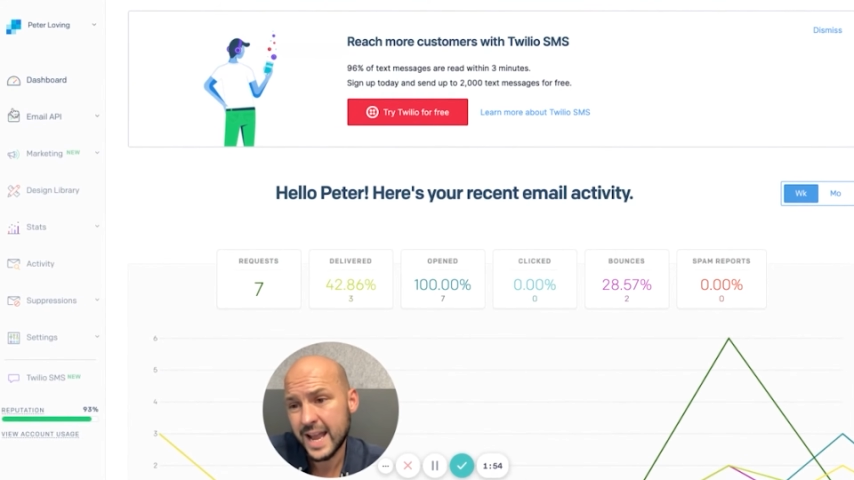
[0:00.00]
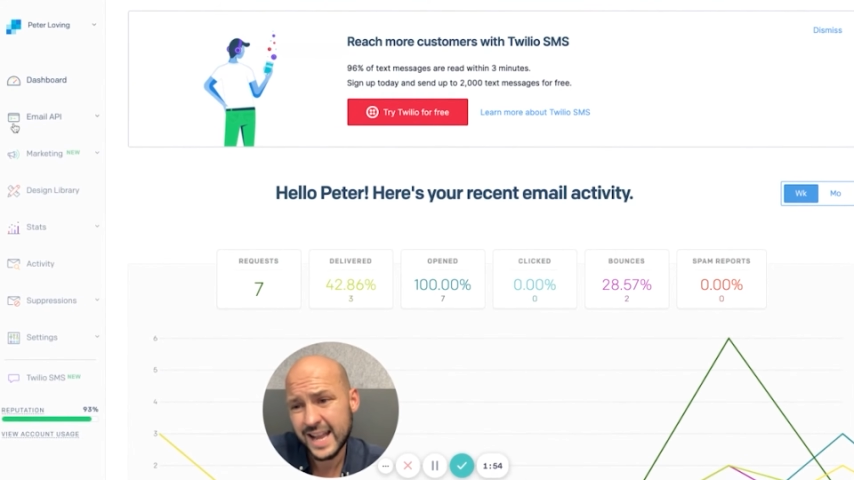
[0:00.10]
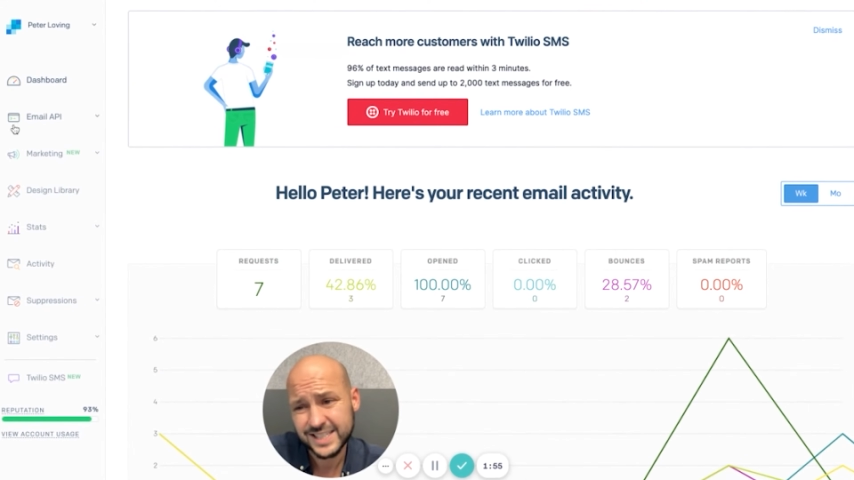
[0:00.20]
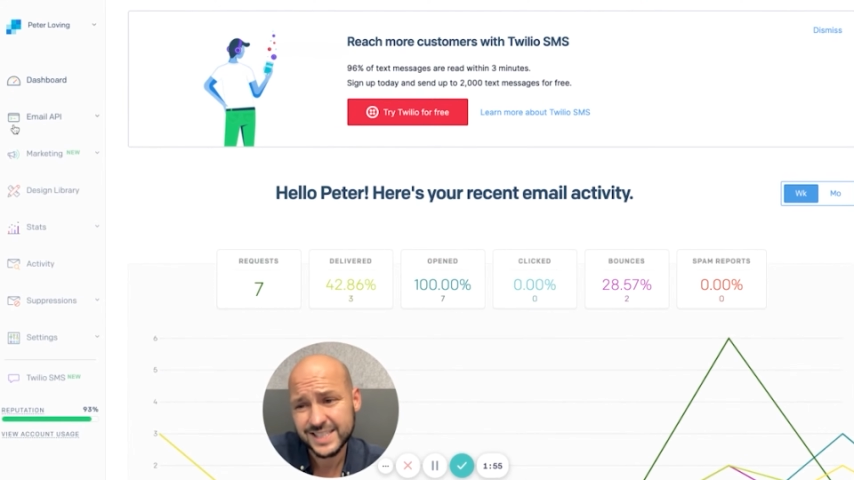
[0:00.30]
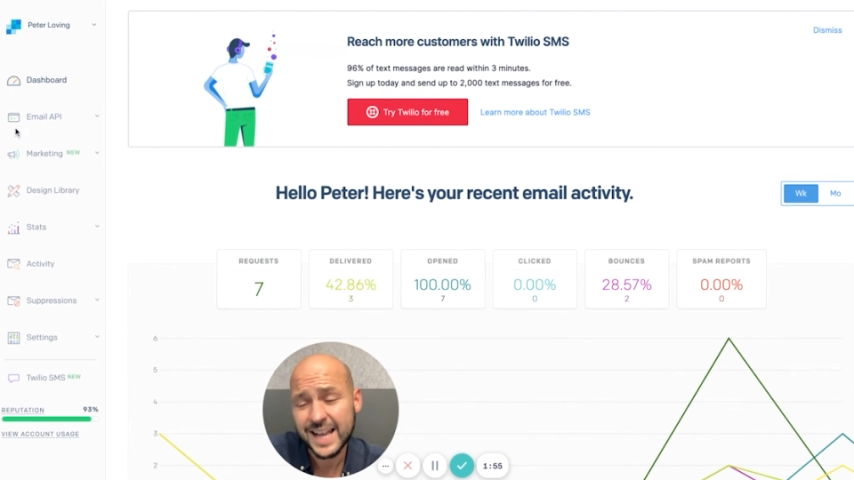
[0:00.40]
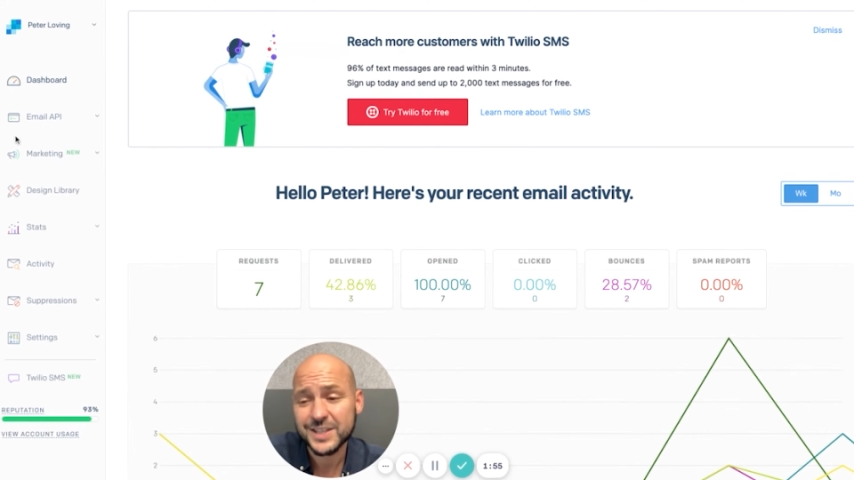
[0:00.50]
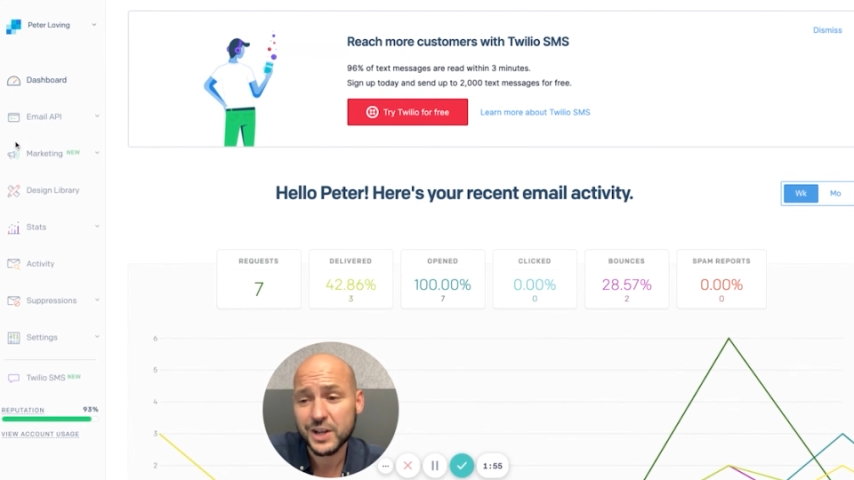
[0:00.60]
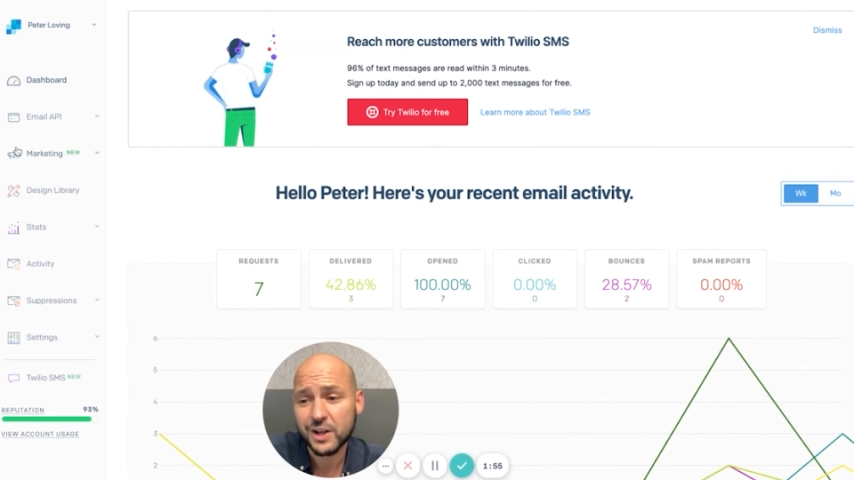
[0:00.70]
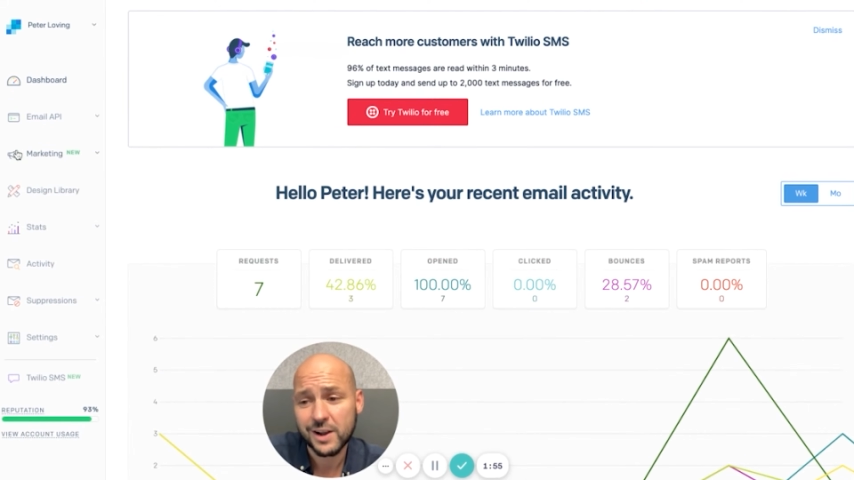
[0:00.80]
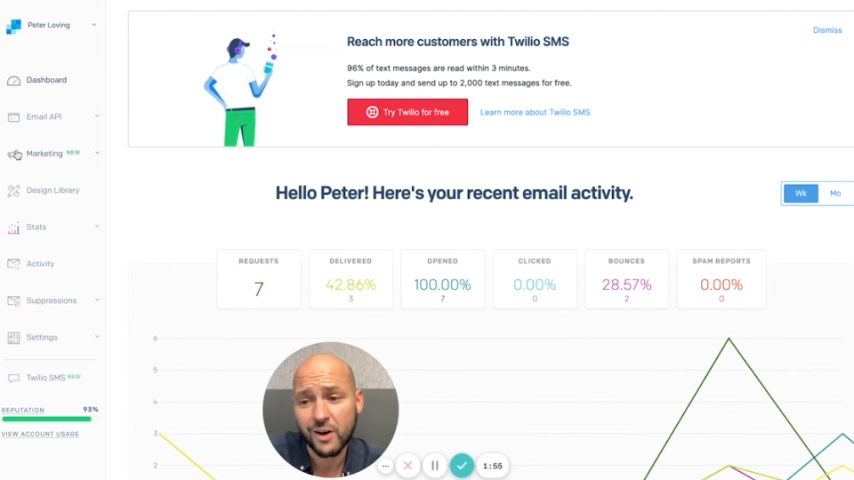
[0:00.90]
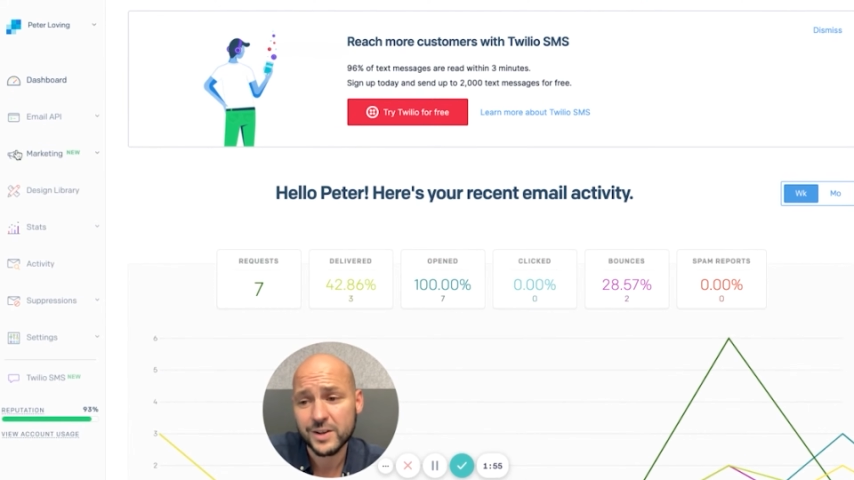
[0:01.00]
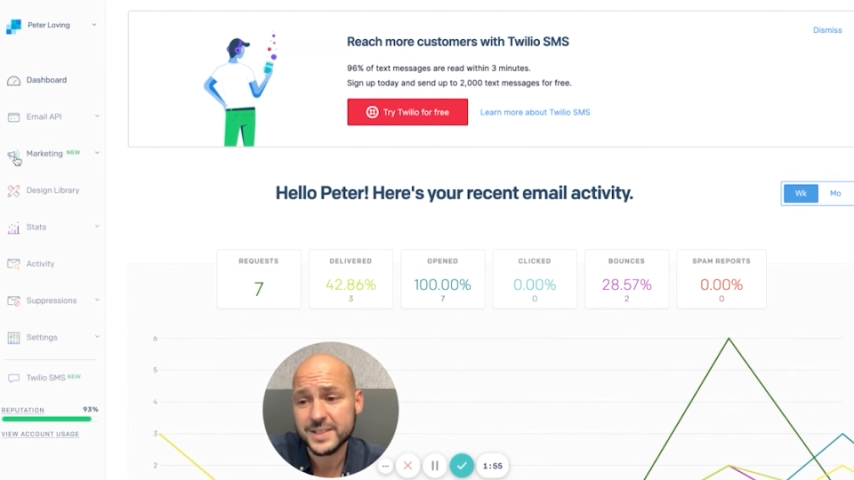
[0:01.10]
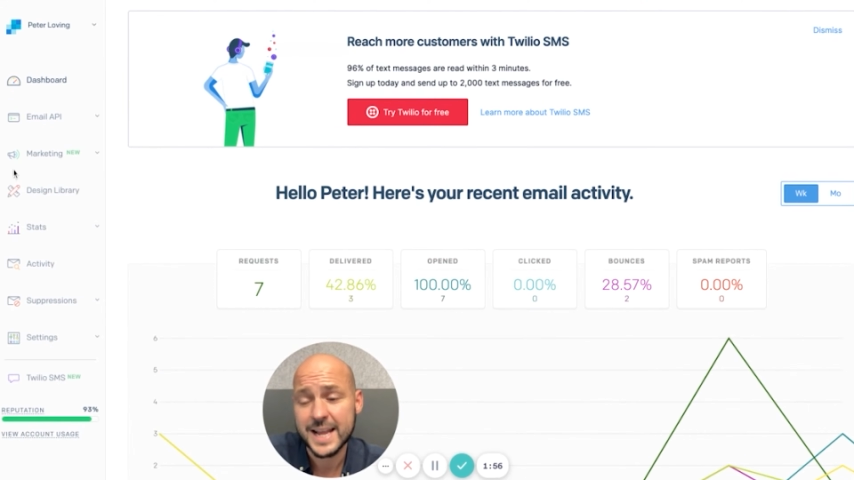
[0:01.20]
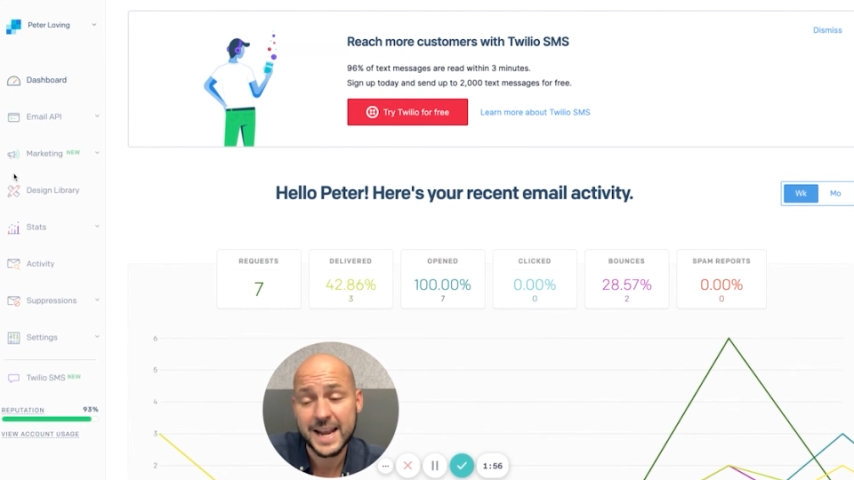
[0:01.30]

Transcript: It just has a classy